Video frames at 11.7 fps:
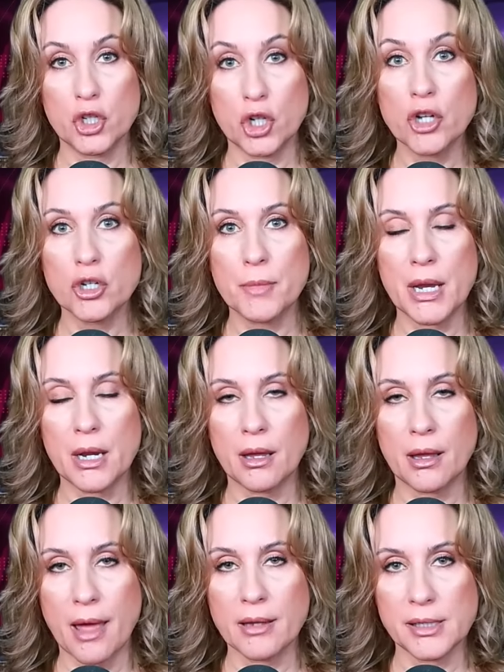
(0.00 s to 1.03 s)
judgment
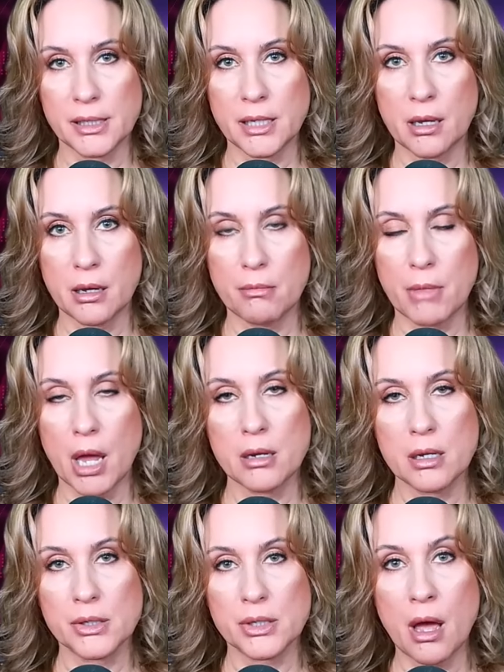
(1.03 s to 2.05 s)
against him
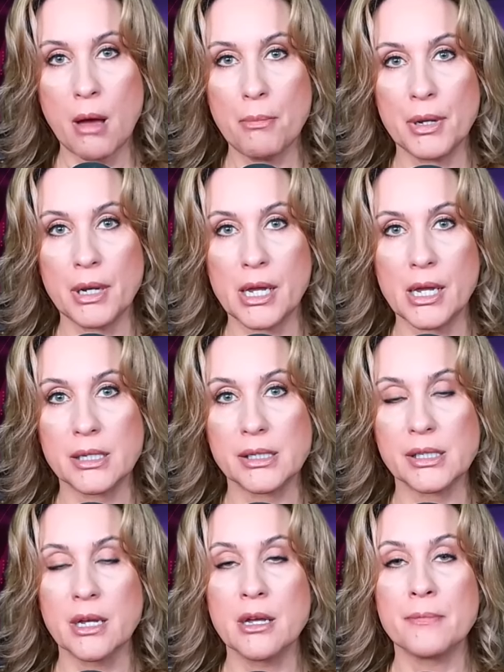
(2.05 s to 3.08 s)
and his
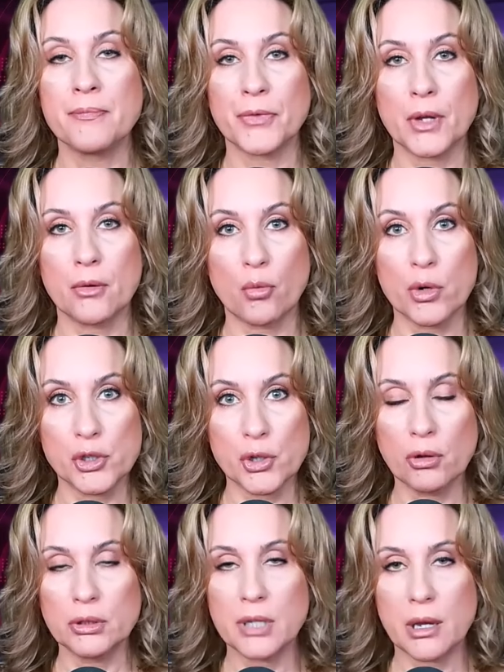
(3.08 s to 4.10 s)
companies,
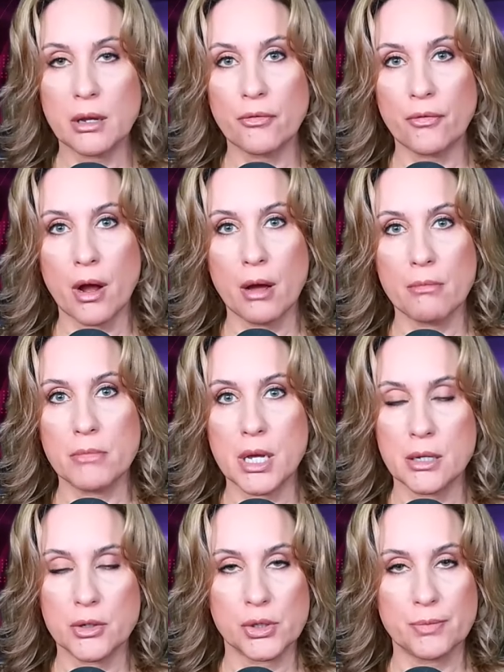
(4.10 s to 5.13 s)
resulting from
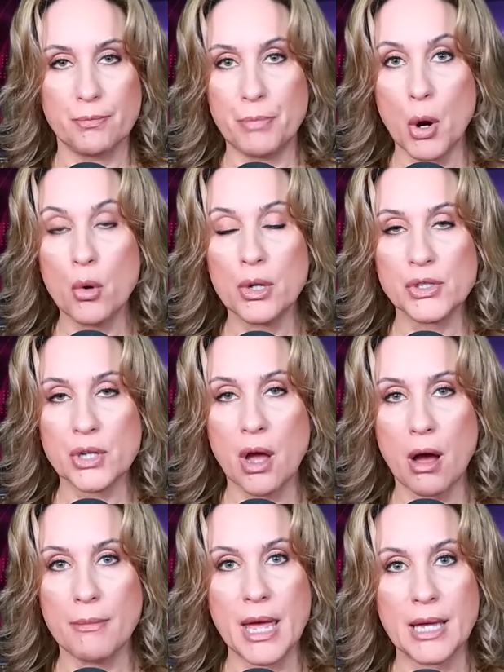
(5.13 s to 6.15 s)
his bogus
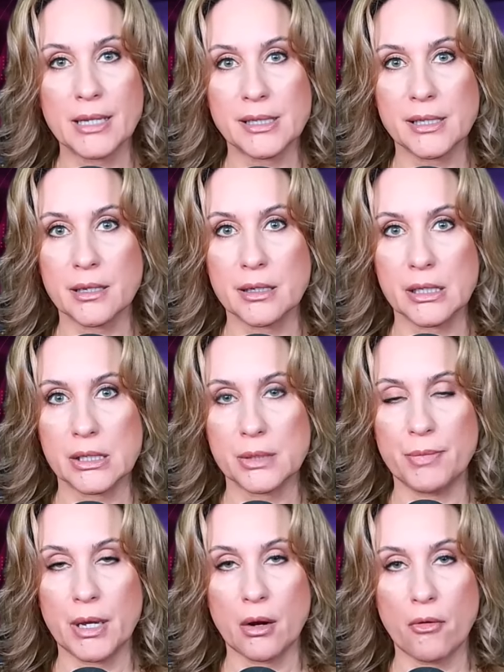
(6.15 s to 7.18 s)
comments, his,
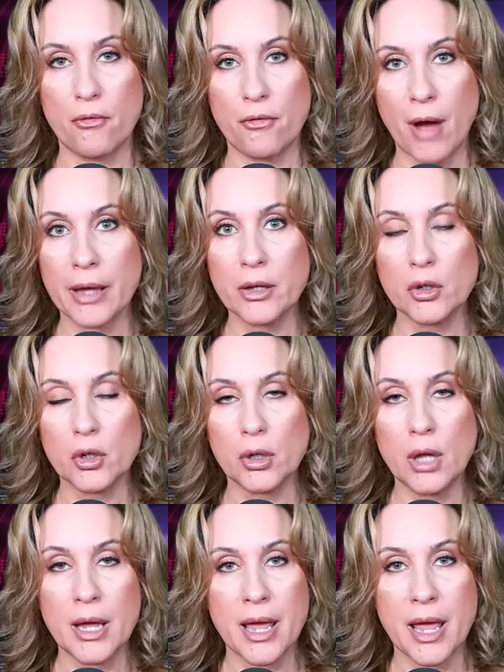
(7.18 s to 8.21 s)
you know,
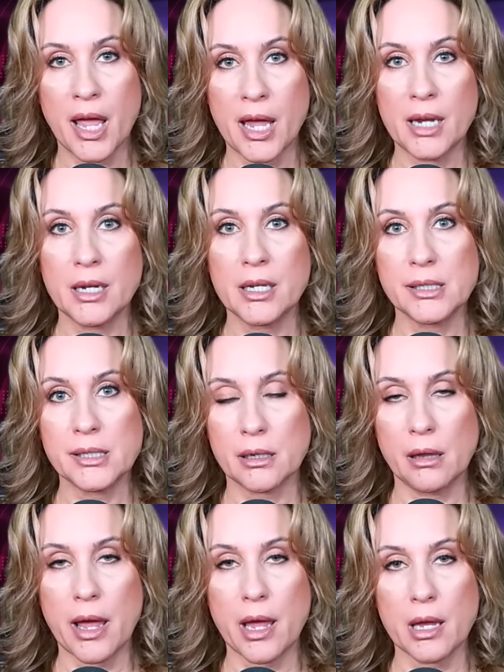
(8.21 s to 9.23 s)
vile, heinous
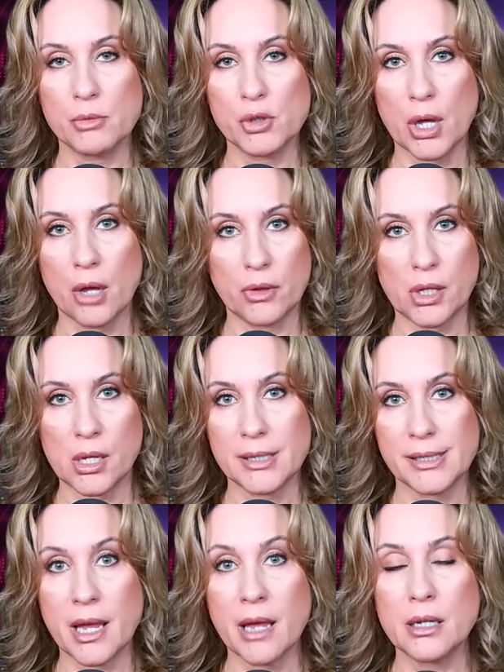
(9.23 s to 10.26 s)
claims that the
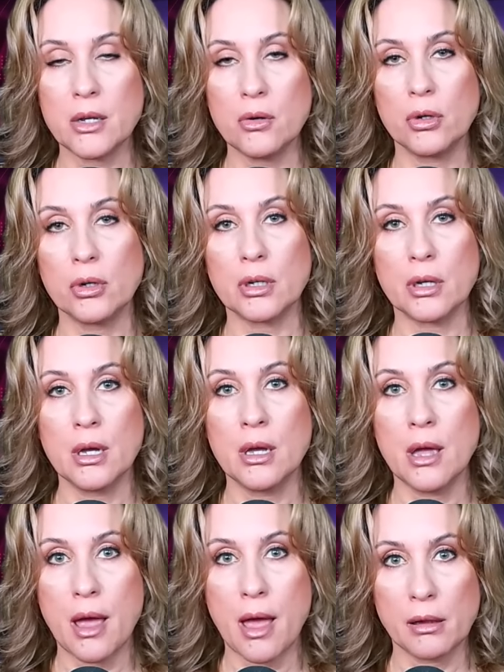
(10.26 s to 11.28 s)
Sandy Hook
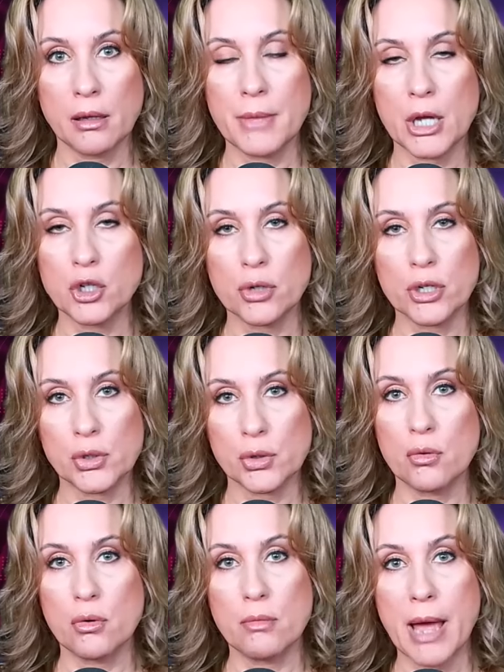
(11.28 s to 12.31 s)
Elementary
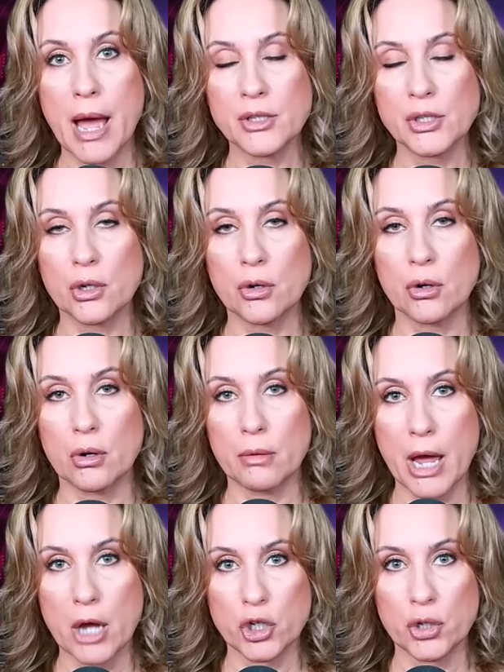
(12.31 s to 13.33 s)
School massacre,
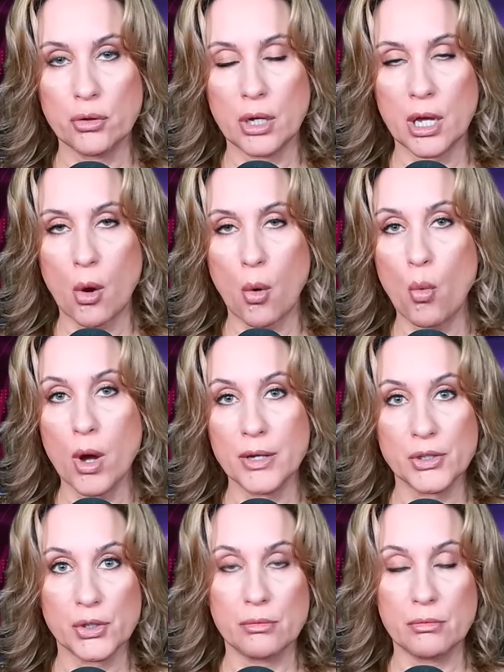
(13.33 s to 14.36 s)
mass shooting
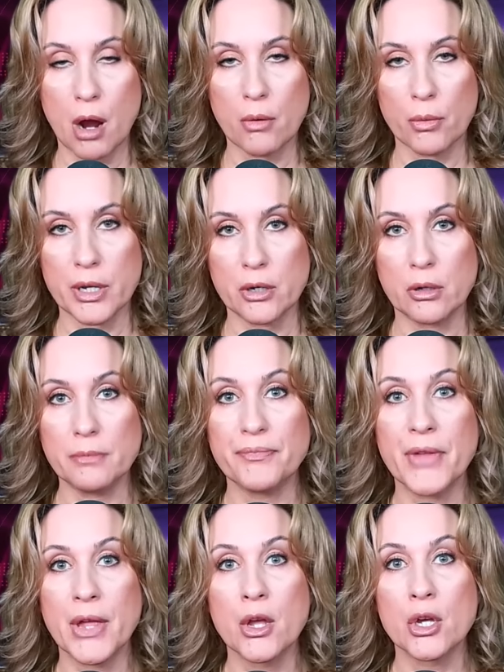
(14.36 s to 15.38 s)
was not real.
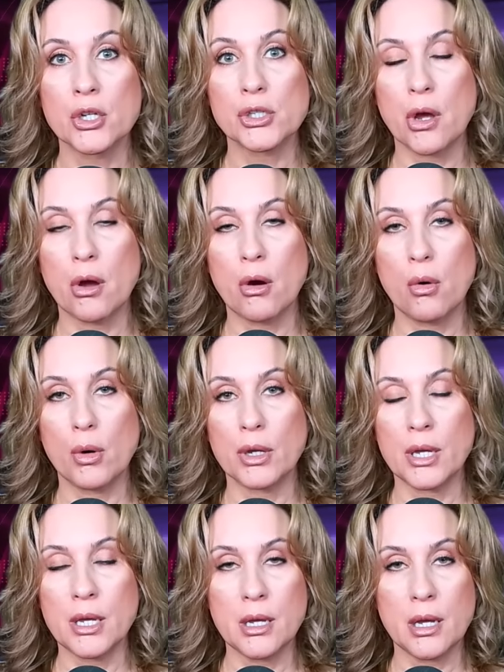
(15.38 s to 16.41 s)
So
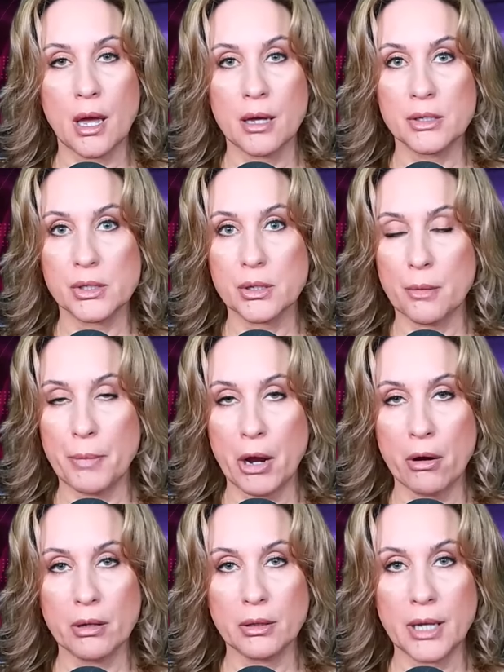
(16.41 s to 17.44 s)
he has
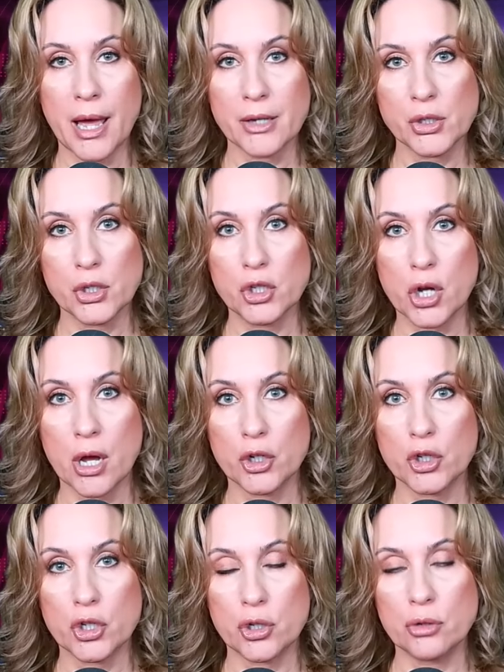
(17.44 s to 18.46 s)
apparently asked the
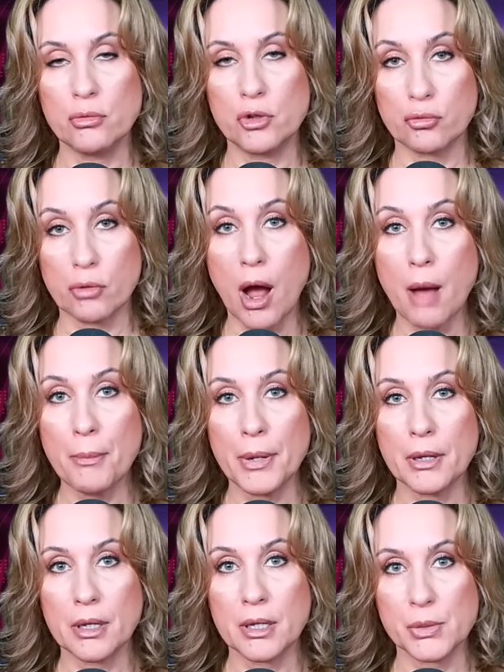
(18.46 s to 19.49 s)
judge to drop
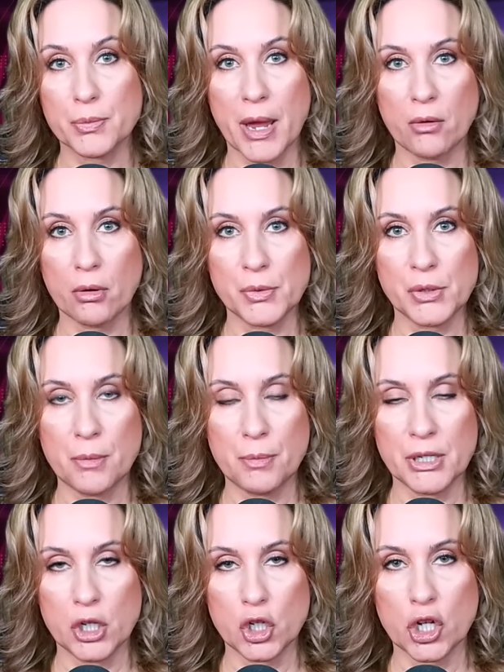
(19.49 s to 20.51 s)
his bankruptcy
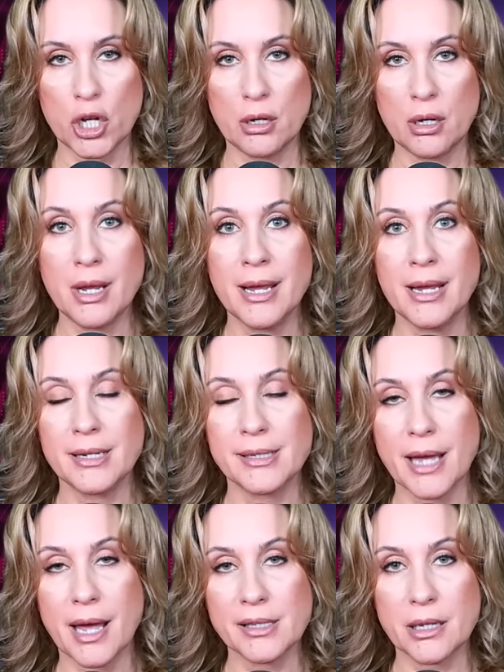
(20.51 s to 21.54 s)
petition.
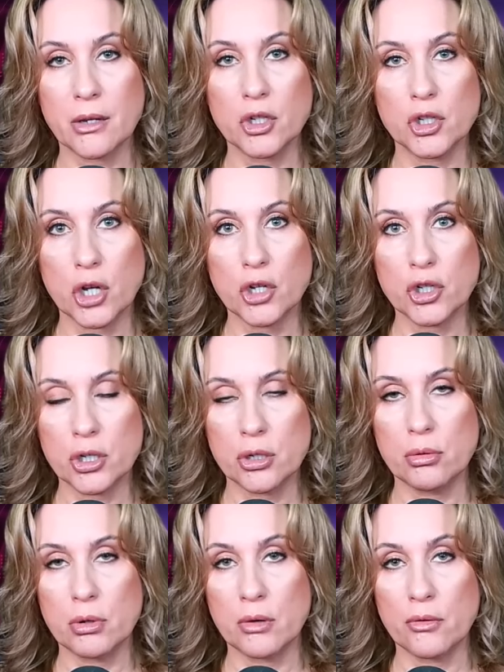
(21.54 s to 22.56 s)
He's asking the judge
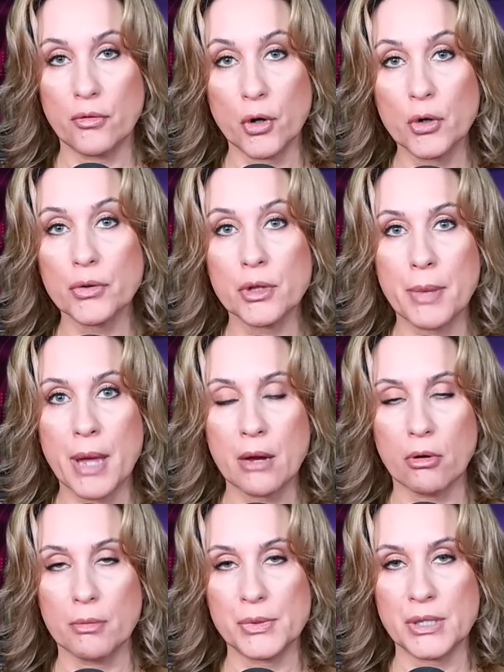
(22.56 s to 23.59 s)
to convert the
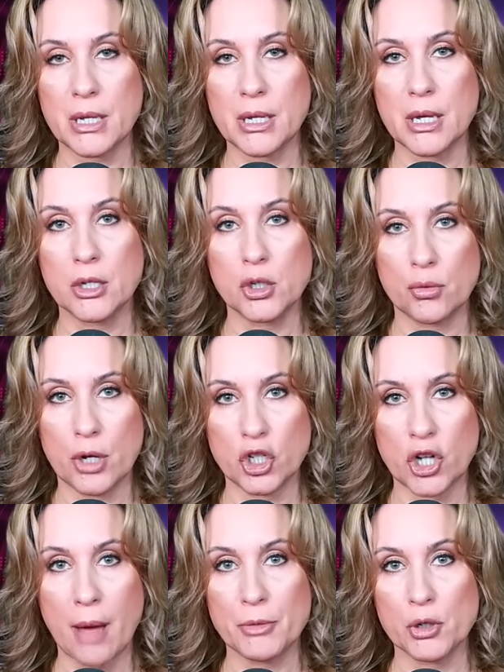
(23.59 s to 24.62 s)
bankruptcy into a
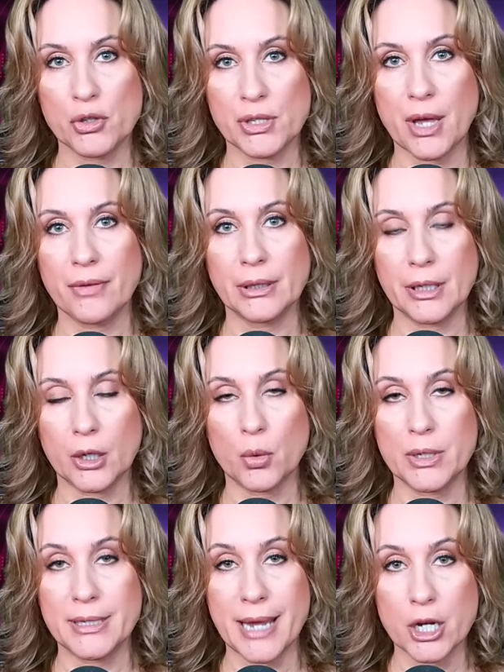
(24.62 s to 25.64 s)
Chapter 7
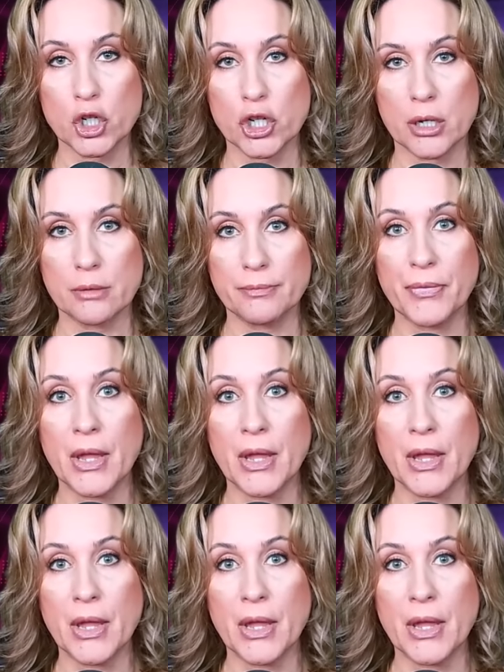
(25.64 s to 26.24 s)
liquidation.